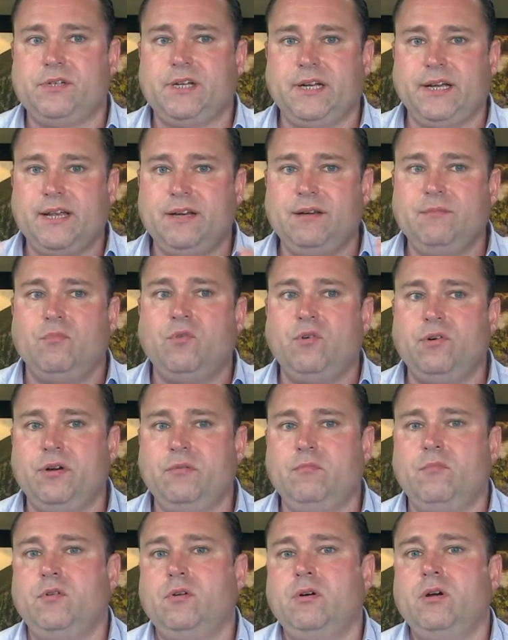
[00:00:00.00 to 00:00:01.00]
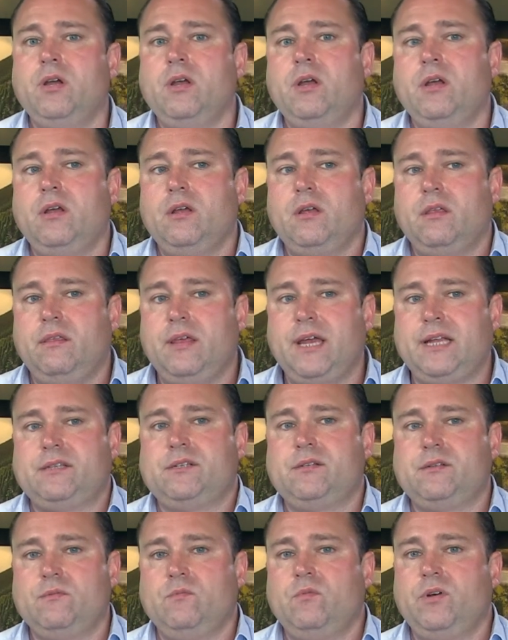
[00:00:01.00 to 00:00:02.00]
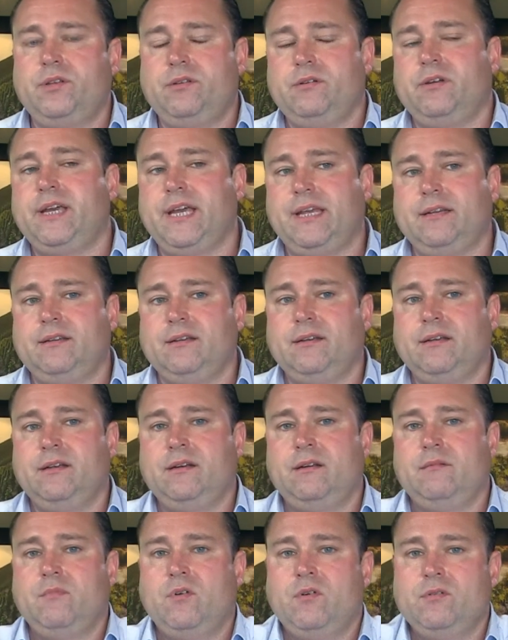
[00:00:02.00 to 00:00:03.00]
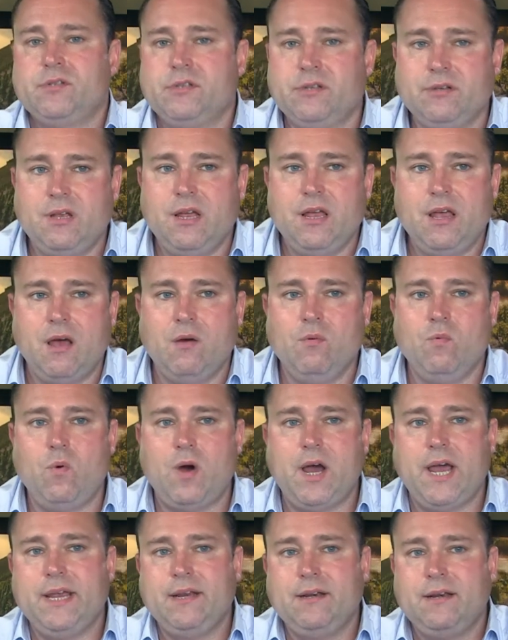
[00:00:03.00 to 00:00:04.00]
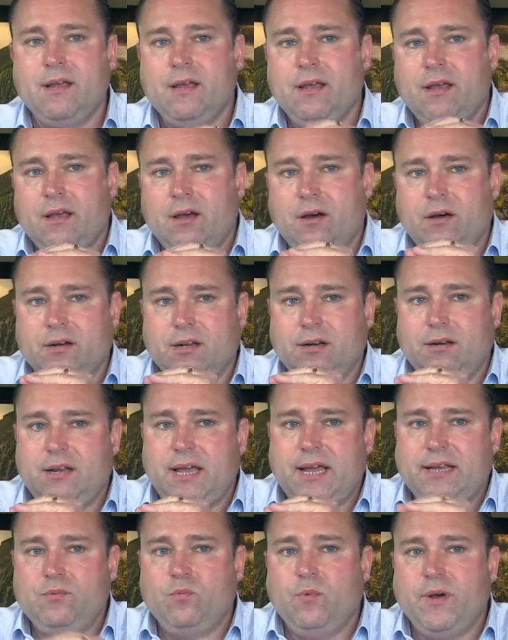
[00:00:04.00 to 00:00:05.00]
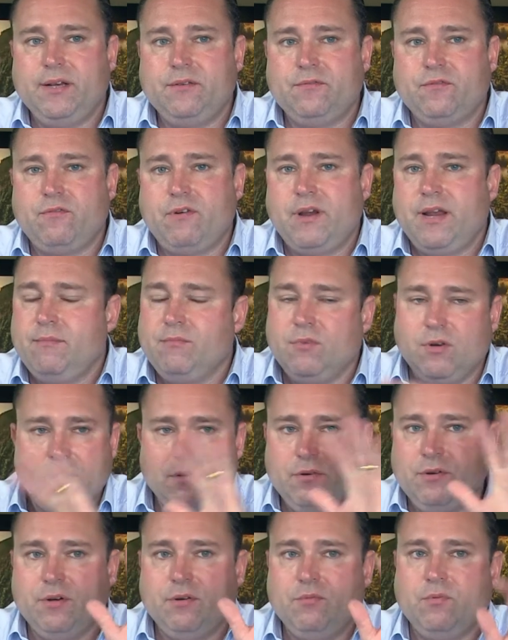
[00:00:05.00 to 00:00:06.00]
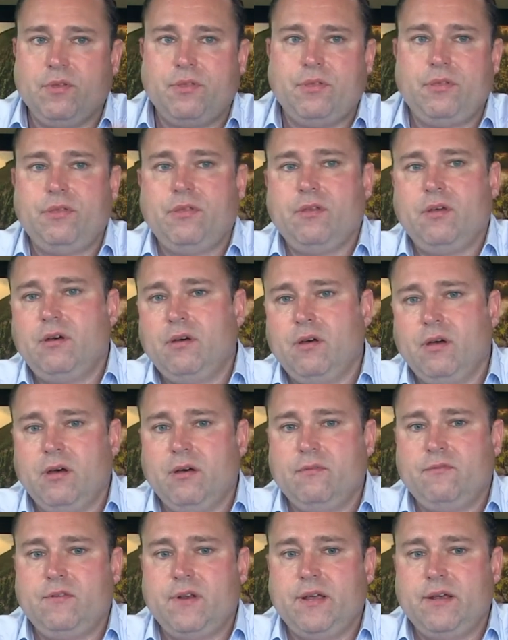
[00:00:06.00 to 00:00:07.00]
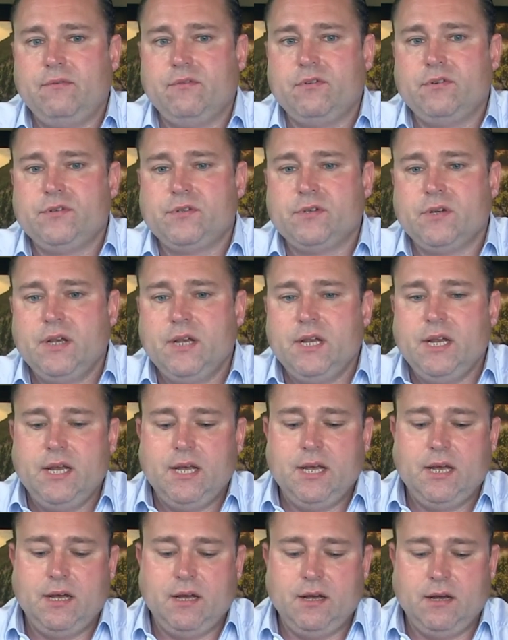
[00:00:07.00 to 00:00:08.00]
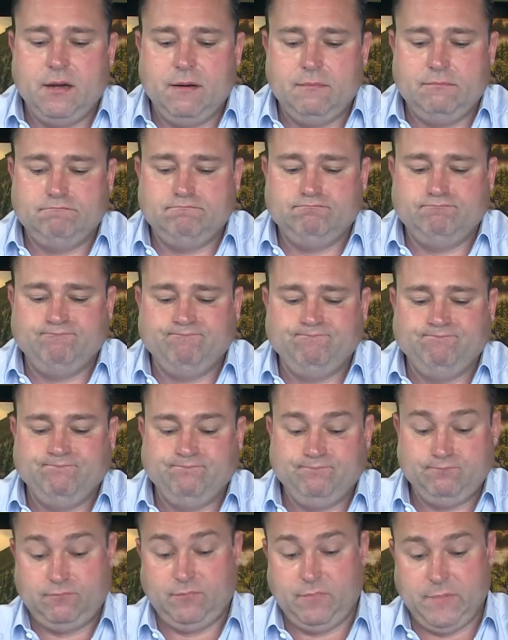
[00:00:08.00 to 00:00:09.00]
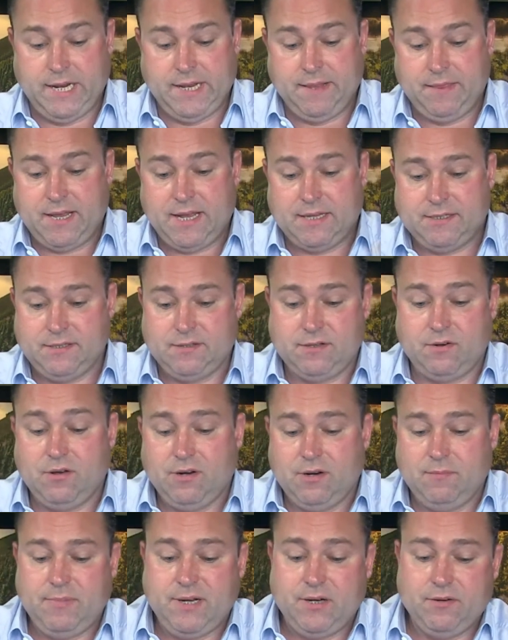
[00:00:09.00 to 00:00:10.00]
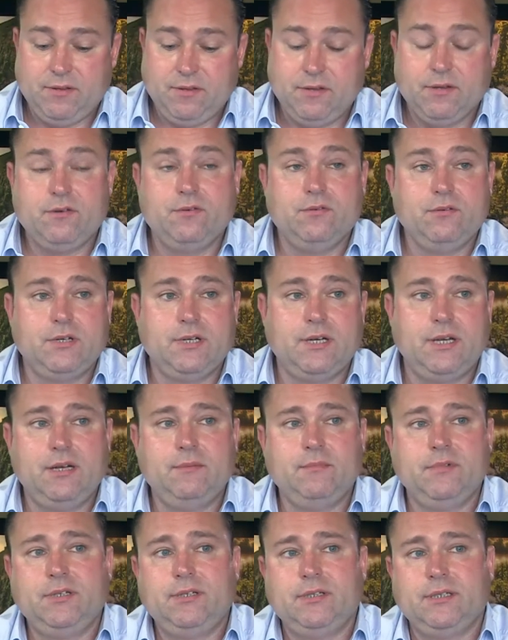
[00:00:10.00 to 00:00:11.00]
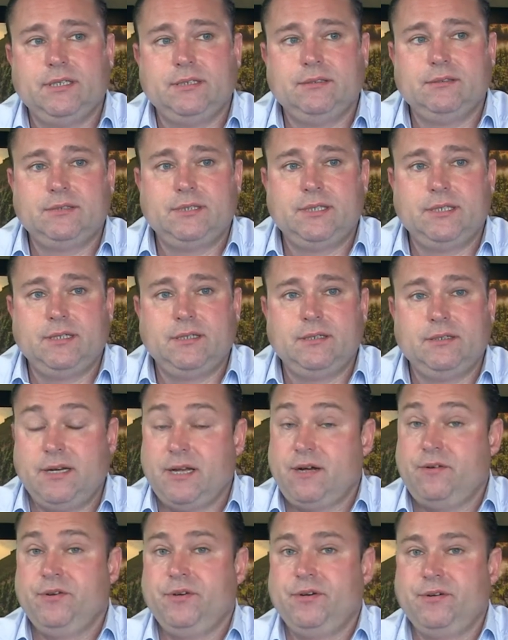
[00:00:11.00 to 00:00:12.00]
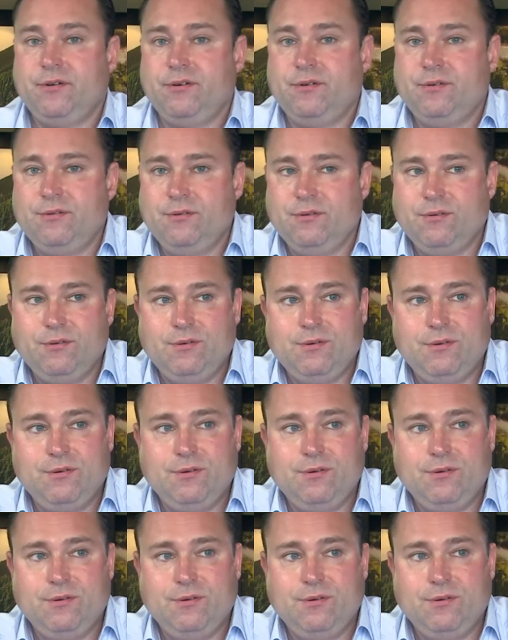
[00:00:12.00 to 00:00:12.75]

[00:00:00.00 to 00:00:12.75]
are getting more and more. That's what you get in a Mosel, a wine on a lightweight frame loaded with flavors. And that's all about the cool climate, and now you know